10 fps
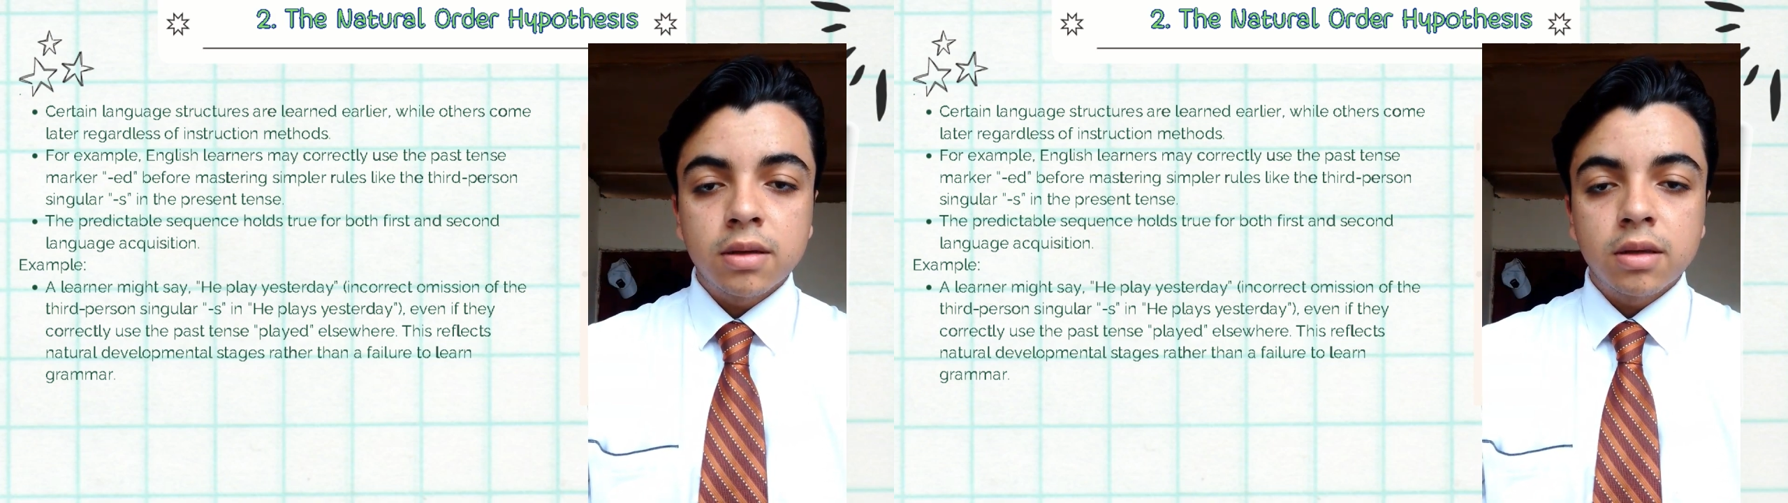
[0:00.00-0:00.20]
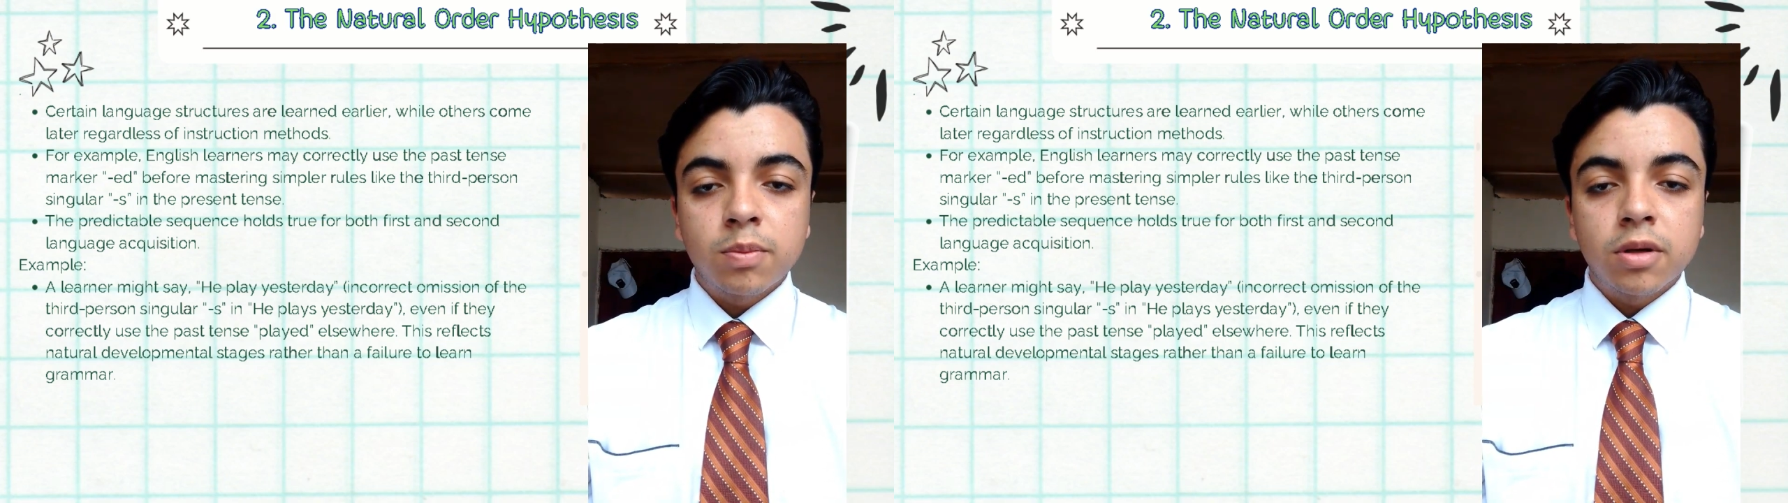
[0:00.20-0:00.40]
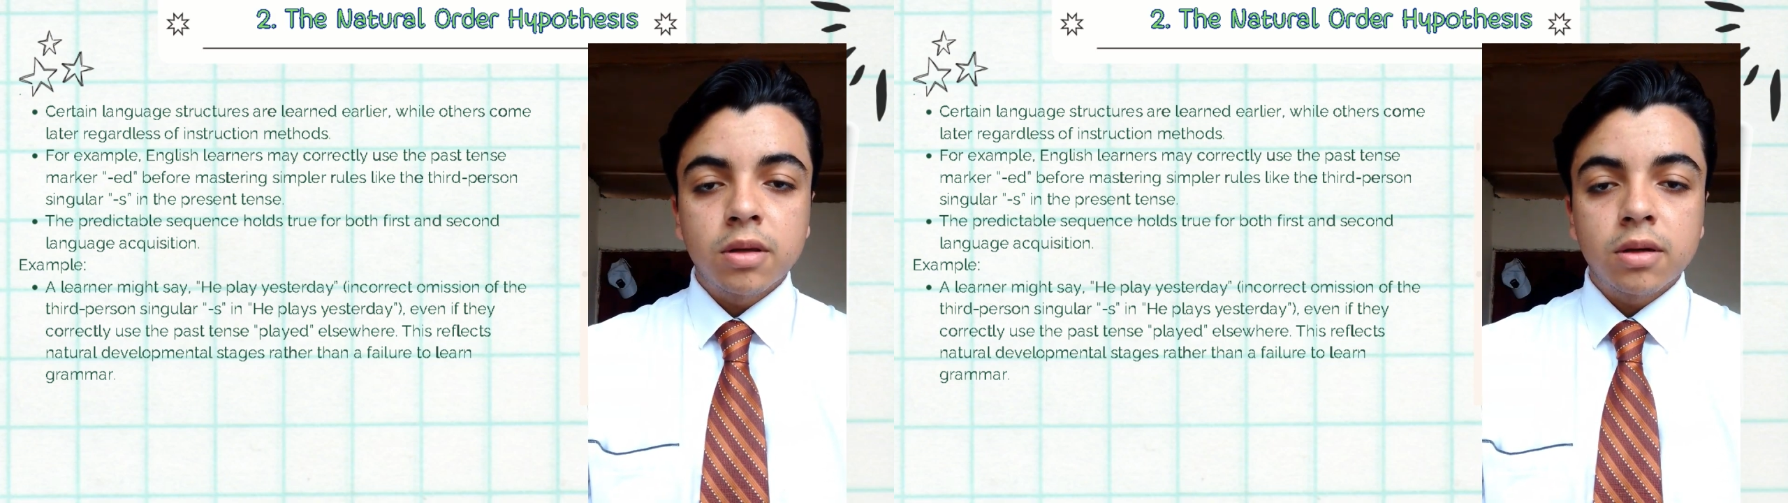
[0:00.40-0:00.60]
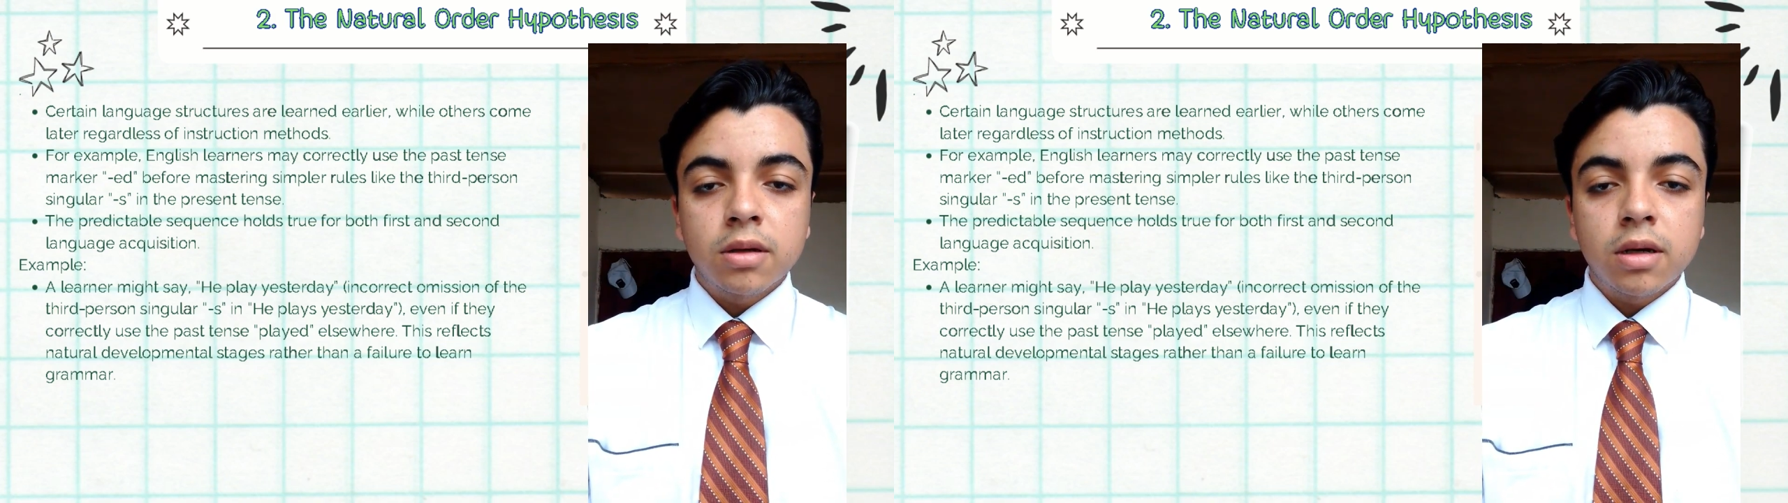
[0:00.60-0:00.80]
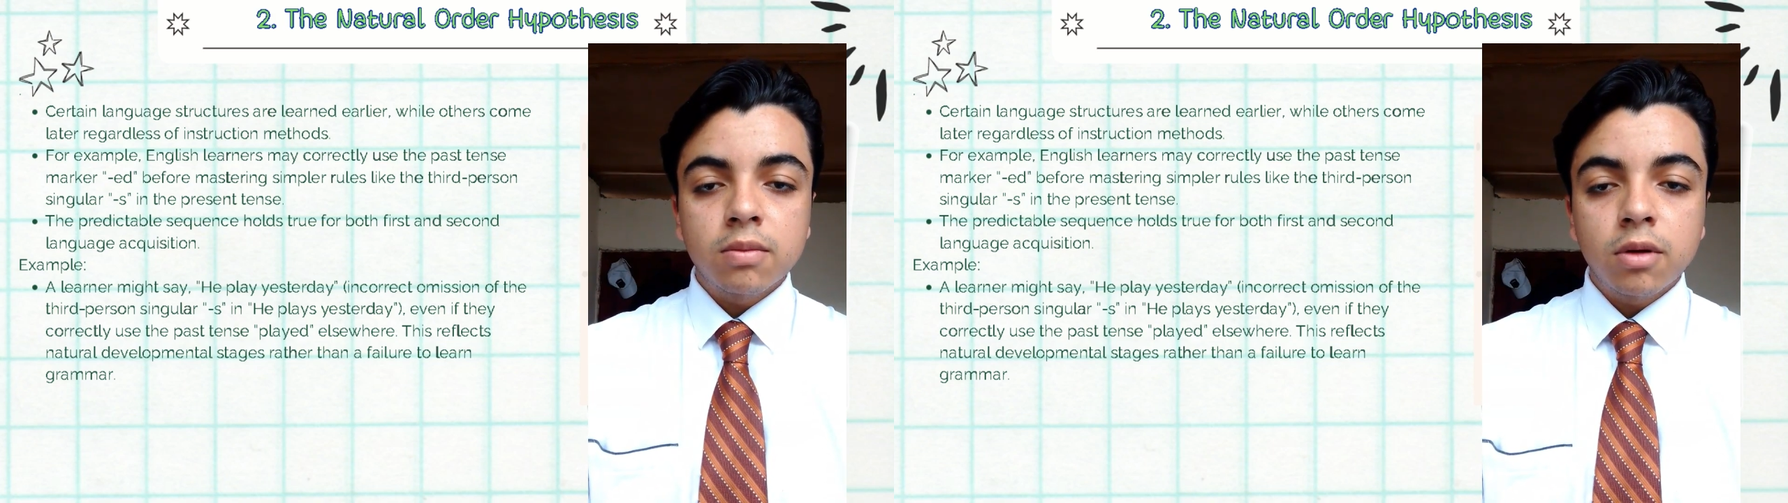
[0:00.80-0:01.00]
The
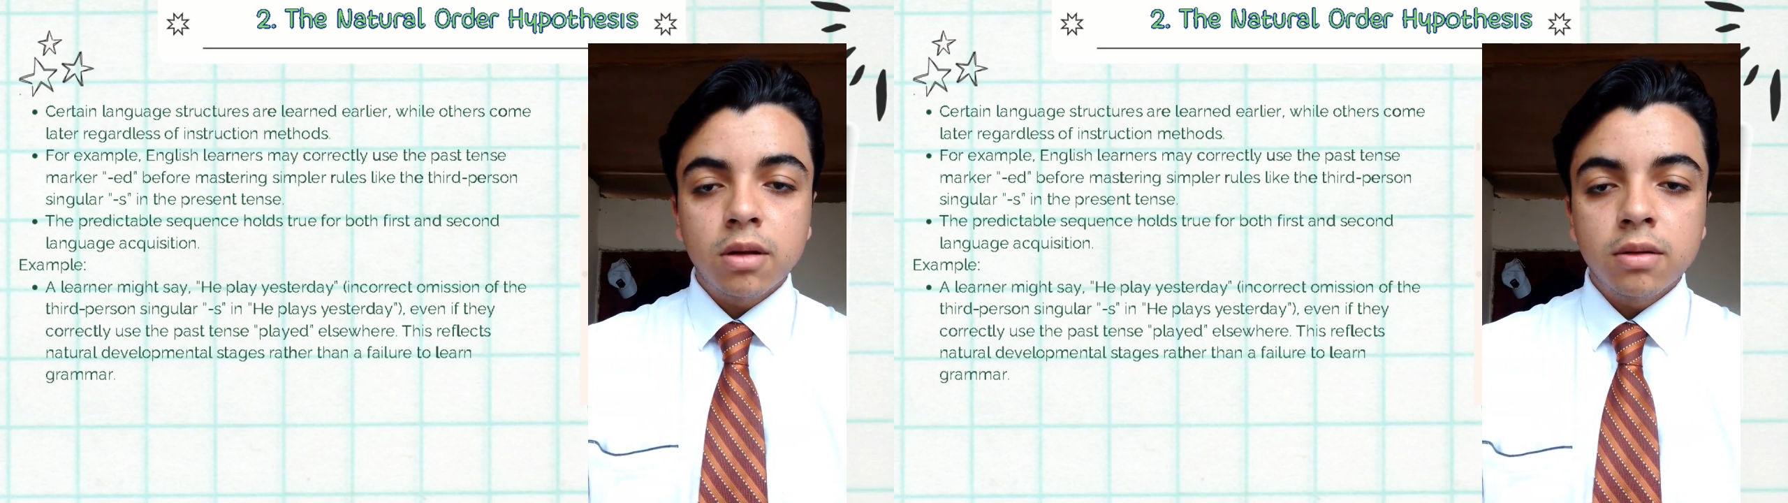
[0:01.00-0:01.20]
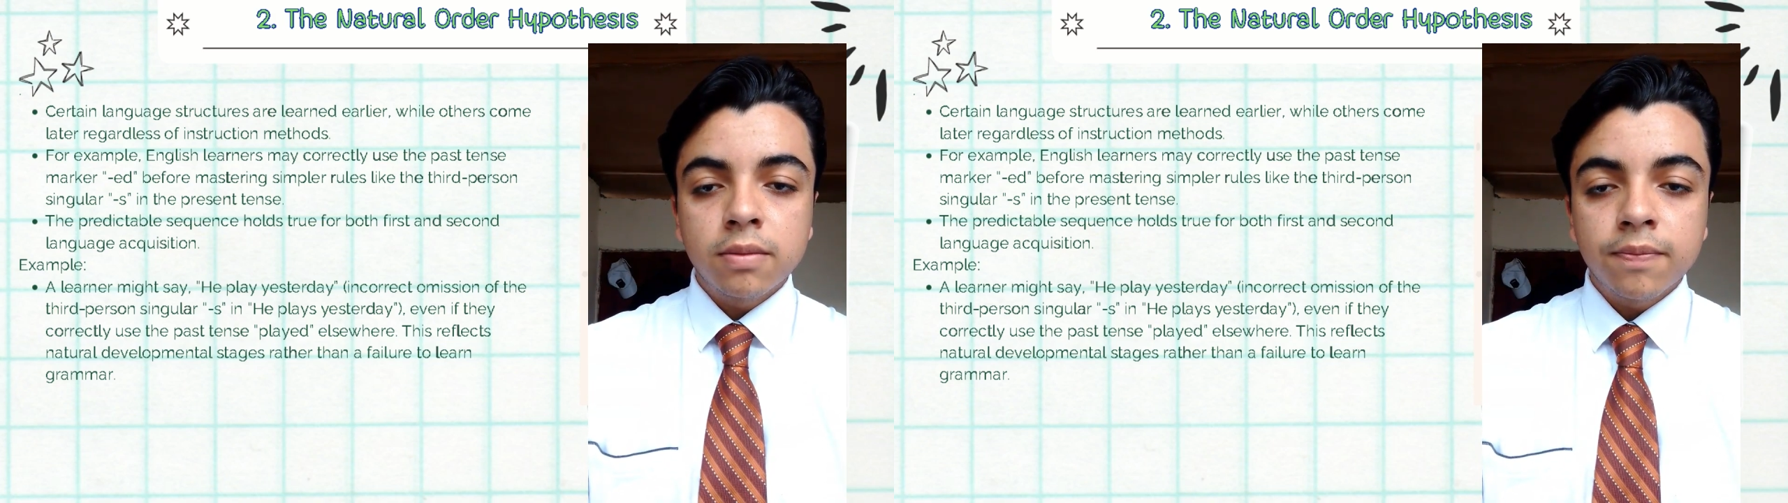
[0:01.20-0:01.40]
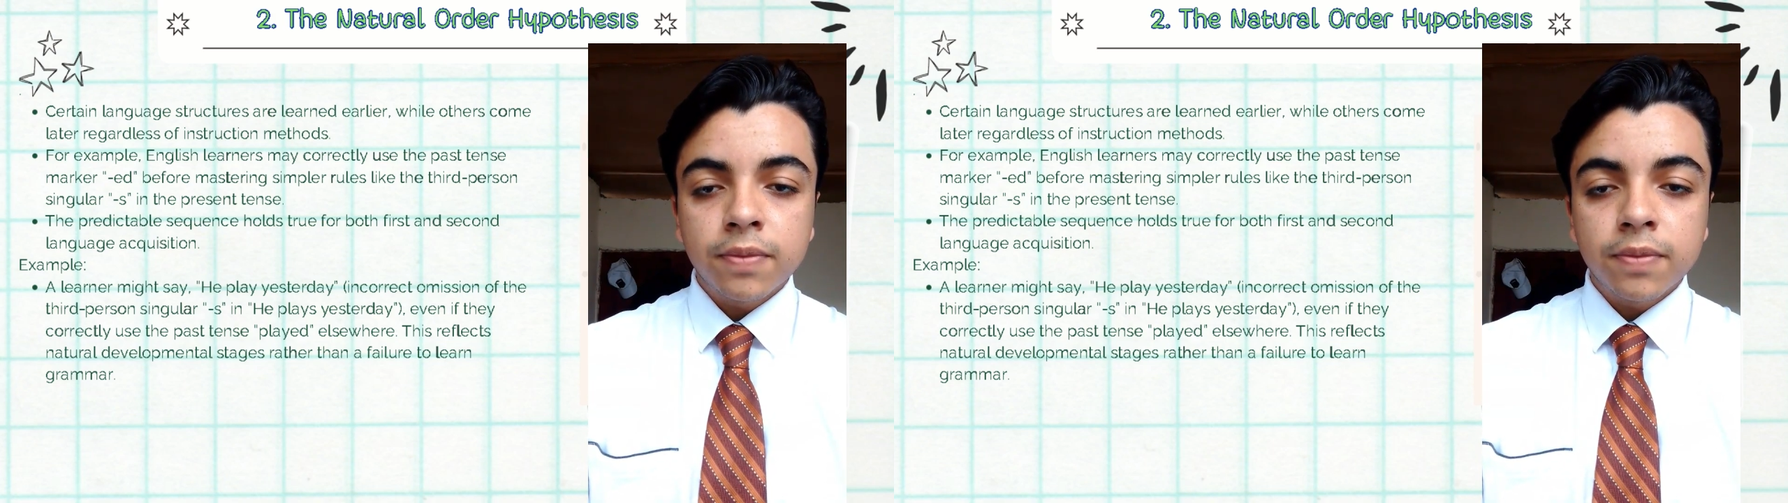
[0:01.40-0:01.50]
predicable